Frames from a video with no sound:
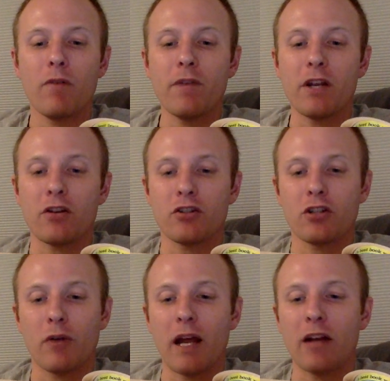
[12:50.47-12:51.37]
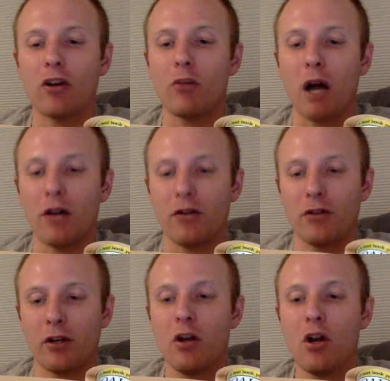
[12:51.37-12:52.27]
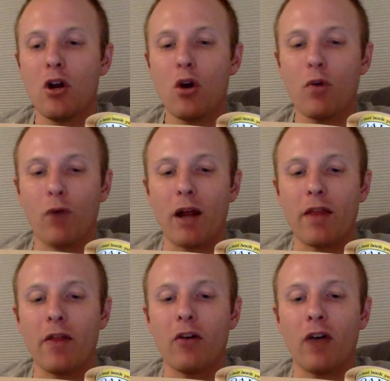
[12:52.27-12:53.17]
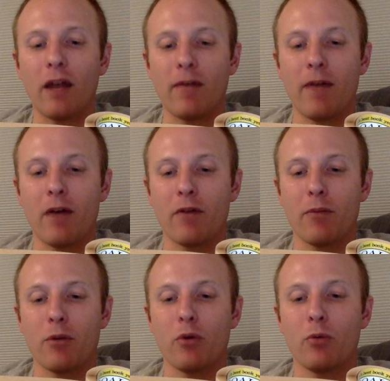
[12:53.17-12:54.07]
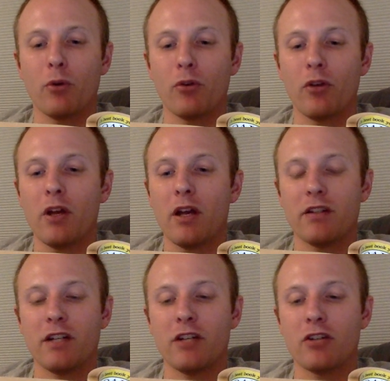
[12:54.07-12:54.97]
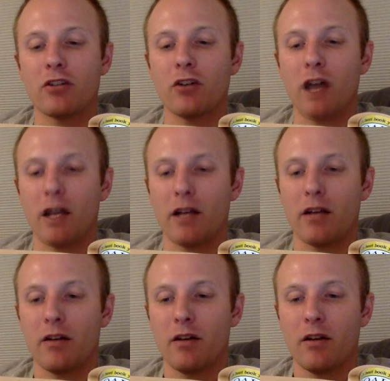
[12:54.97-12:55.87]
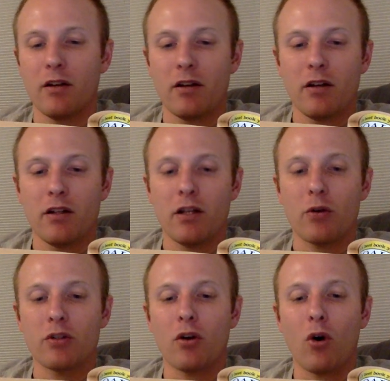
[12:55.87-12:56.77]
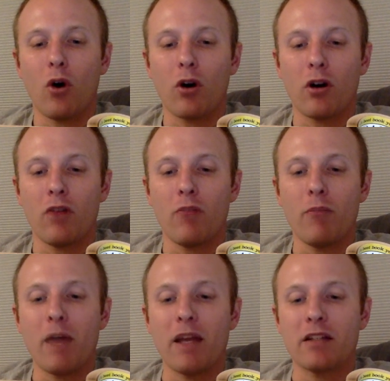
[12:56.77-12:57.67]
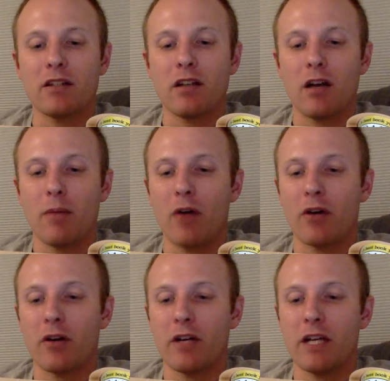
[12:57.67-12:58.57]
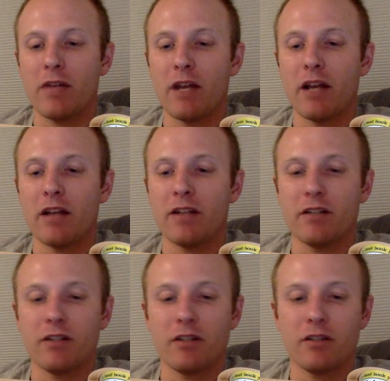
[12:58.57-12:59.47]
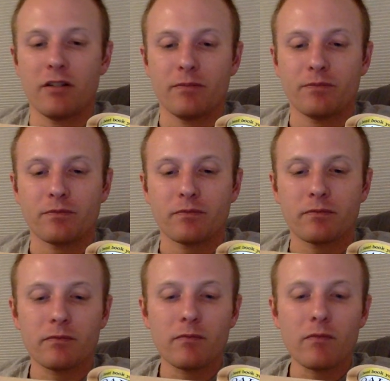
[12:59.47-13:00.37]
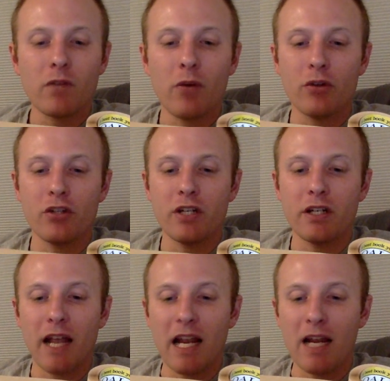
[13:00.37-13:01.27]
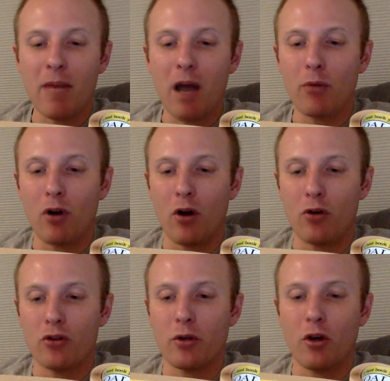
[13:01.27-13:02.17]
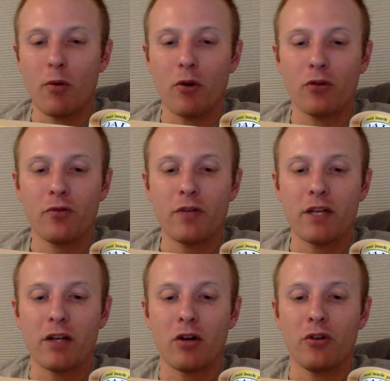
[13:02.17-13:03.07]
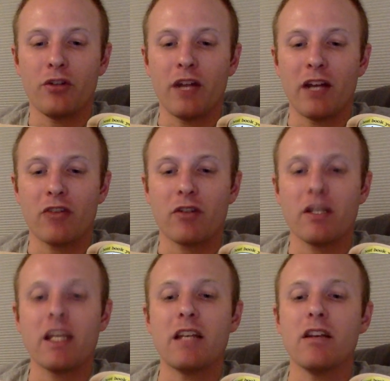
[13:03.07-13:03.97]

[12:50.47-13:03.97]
A fierce, tyrannical monster who frightened the life out of the pupils and teachers alike. There was an aura of menace about her, even at a distance. And when she came up close, you could almost feel the dangerous